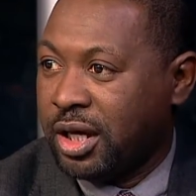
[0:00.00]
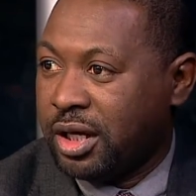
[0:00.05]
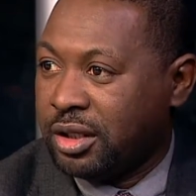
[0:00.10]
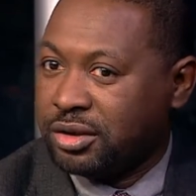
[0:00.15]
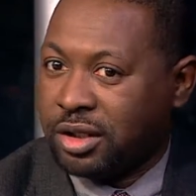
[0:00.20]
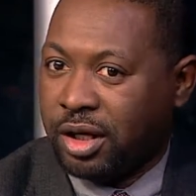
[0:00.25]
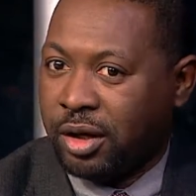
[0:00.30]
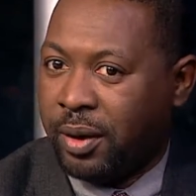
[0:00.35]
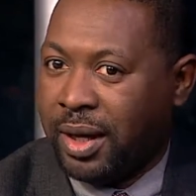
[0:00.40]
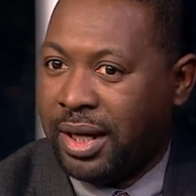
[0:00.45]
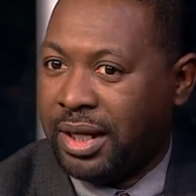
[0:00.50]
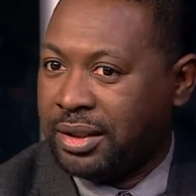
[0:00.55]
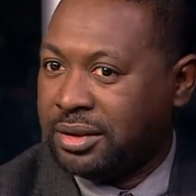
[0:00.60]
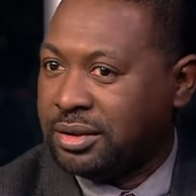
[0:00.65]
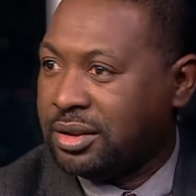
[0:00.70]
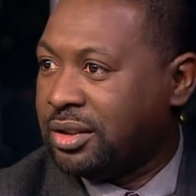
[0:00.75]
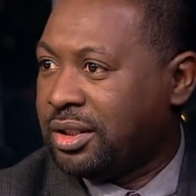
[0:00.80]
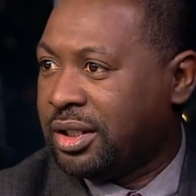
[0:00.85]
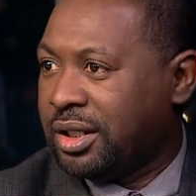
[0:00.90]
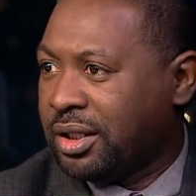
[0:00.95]
and
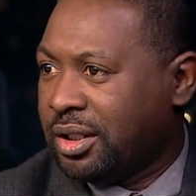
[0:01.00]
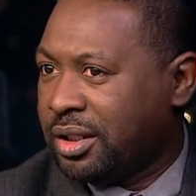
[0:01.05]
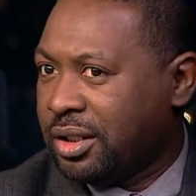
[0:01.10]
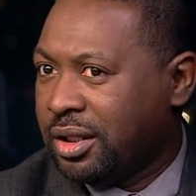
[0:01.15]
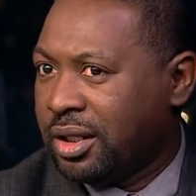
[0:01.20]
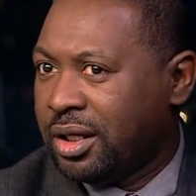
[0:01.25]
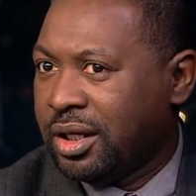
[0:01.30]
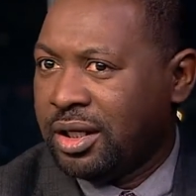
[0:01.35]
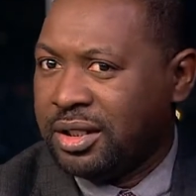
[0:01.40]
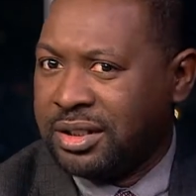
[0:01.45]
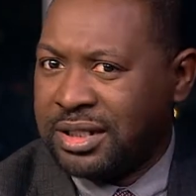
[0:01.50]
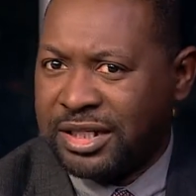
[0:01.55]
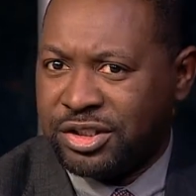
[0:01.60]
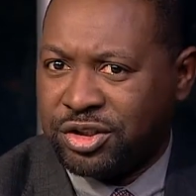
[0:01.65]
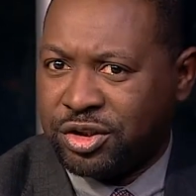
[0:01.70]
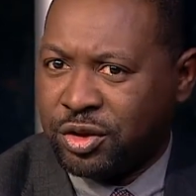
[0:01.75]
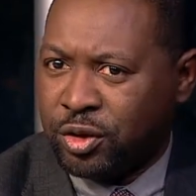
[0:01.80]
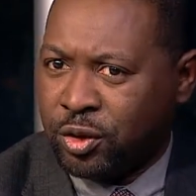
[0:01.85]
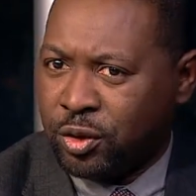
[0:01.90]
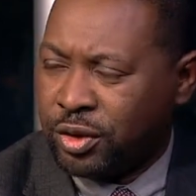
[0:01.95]
the
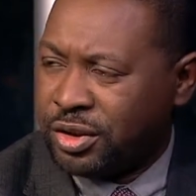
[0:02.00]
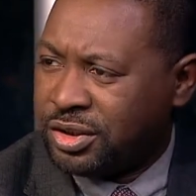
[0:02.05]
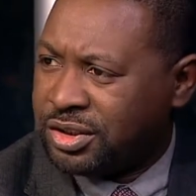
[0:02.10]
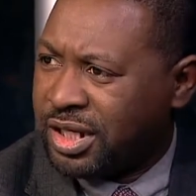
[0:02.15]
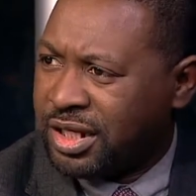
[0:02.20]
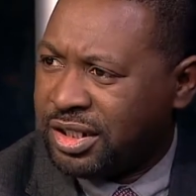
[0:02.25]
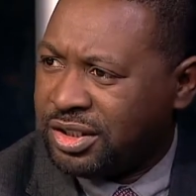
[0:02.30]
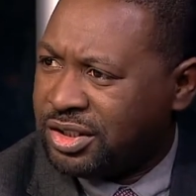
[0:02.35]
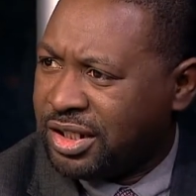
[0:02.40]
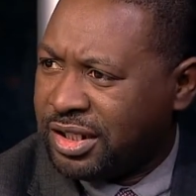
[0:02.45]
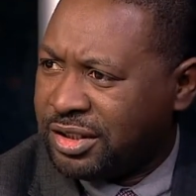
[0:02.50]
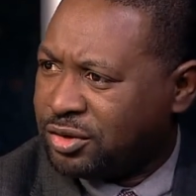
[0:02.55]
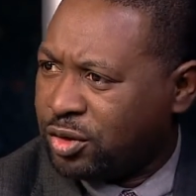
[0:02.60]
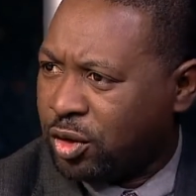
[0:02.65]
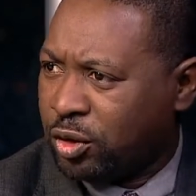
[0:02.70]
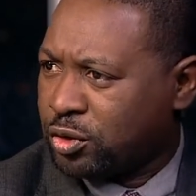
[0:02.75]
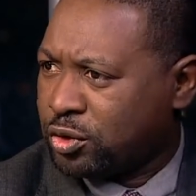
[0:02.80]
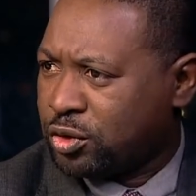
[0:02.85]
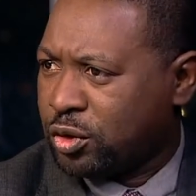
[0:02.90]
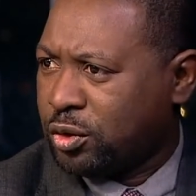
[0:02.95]
National Intelligence,
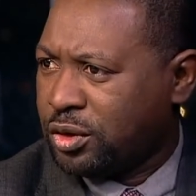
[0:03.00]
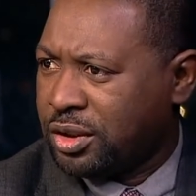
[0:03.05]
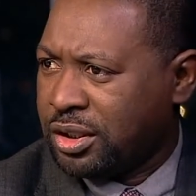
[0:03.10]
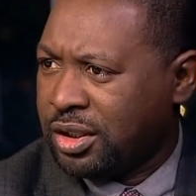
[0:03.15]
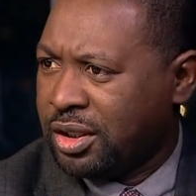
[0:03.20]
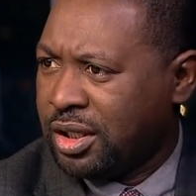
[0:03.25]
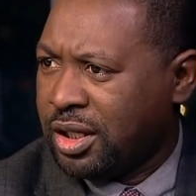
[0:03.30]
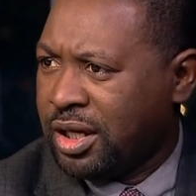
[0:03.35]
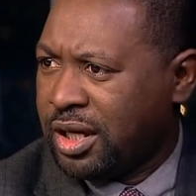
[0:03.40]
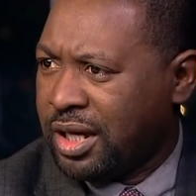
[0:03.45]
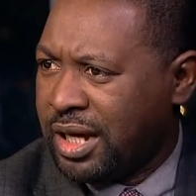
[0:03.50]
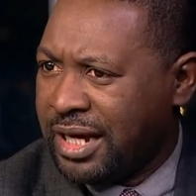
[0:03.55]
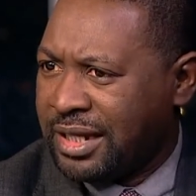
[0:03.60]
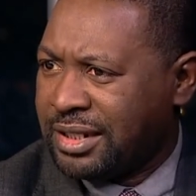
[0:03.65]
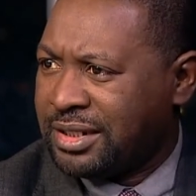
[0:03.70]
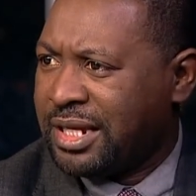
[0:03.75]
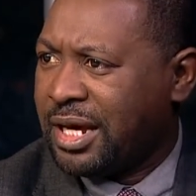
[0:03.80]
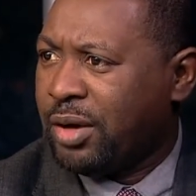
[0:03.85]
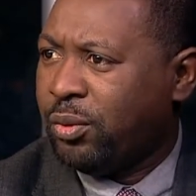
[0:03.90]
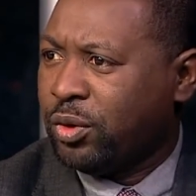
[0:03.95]
also the head
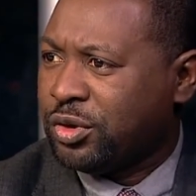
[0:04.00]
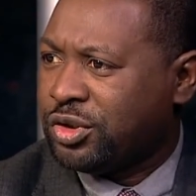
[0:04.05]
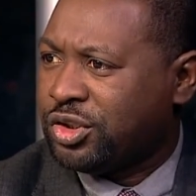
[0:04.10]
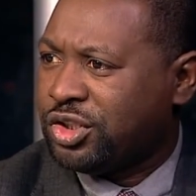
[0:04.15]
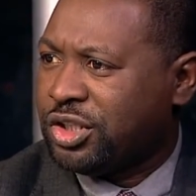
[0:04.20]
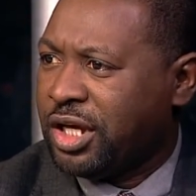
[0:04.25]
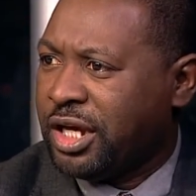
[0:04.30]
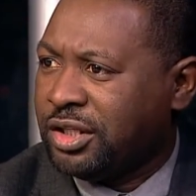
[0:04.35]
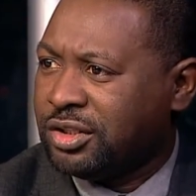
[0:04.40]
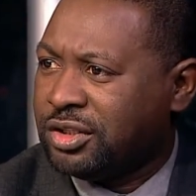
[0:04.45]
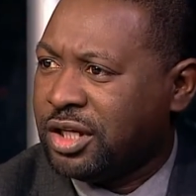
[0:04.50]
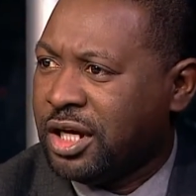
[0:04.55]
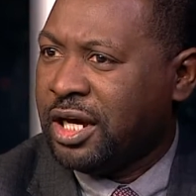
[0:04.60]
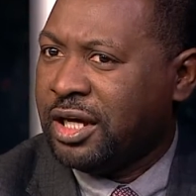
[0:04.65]
there was changed.